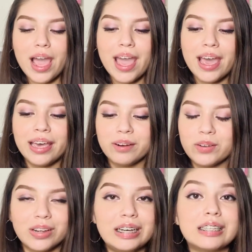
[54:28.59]
And
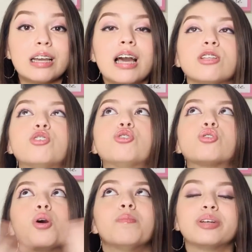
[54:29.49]
well guys, I had
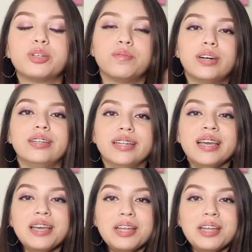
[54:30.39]
so much fun